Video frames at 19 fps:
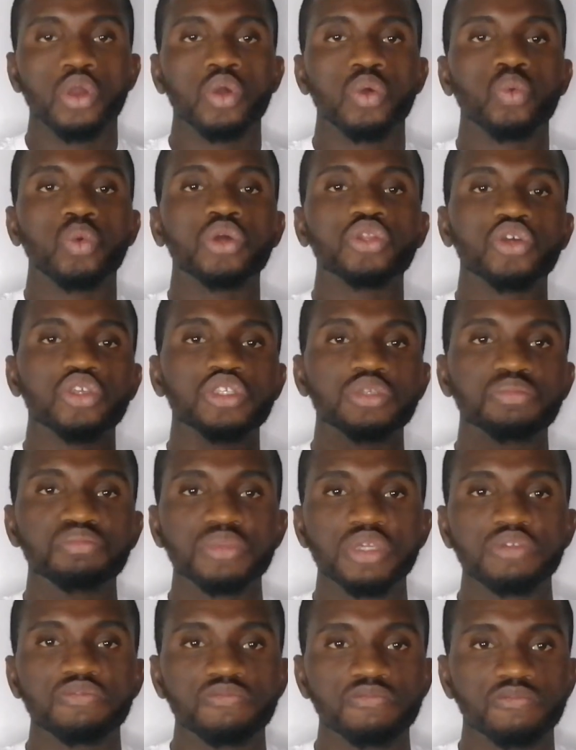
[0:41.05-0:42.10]
What does it
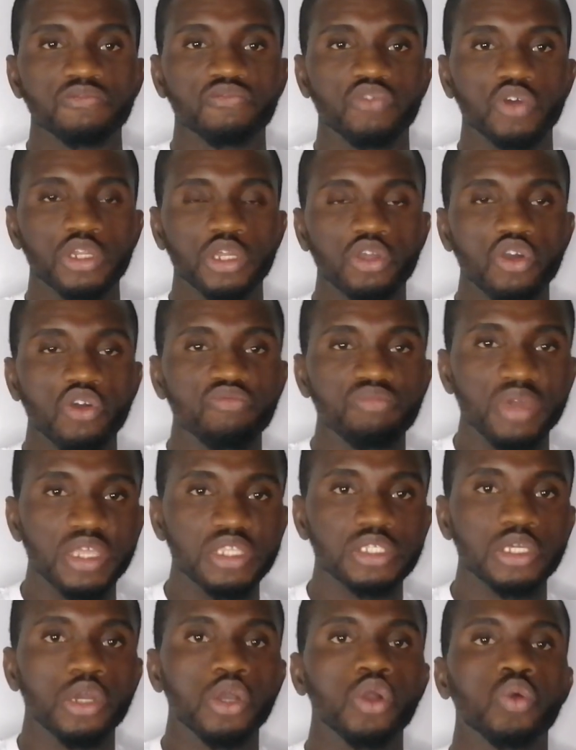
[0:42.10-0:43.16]
mean for the
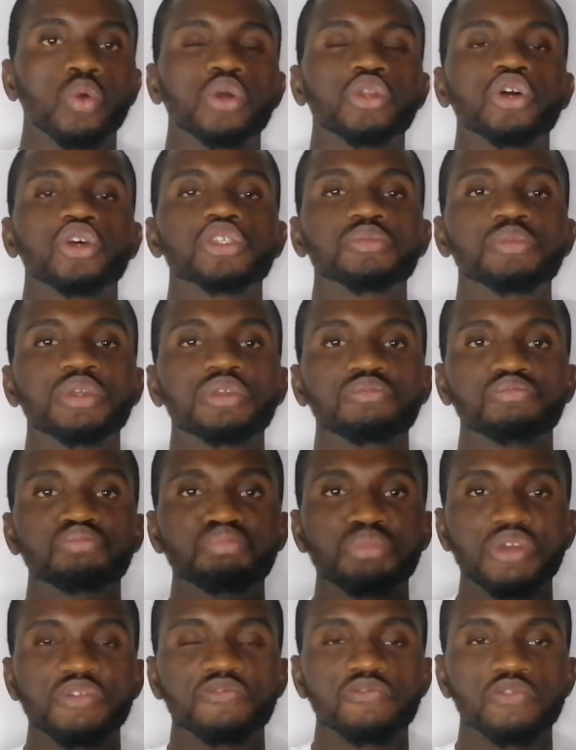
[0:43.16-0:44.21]
government? What does it
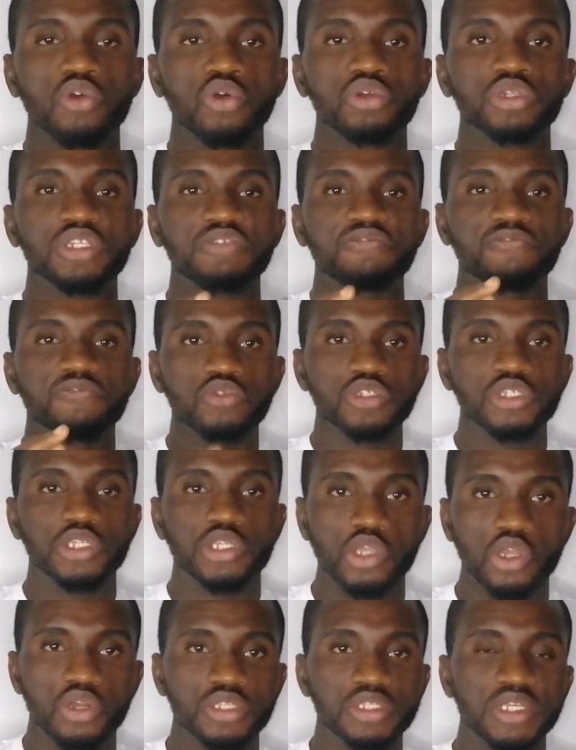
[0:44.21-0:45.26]
mean for the food
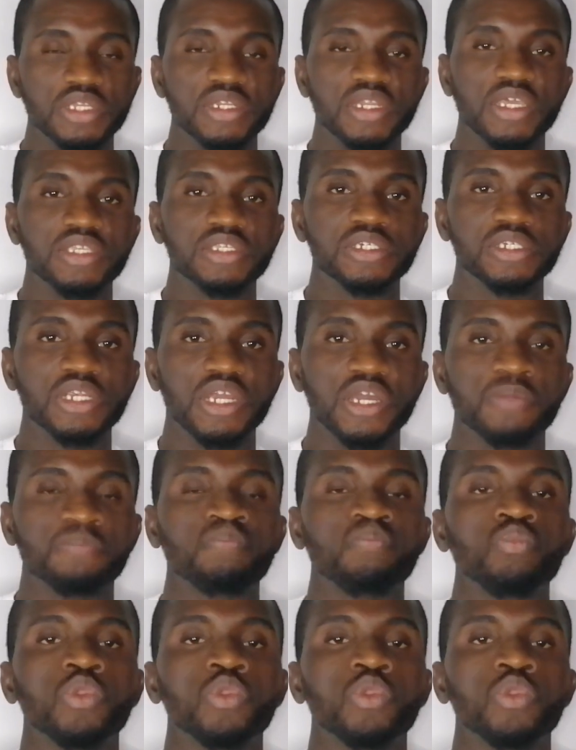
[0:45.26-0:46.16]
security in Nigeria?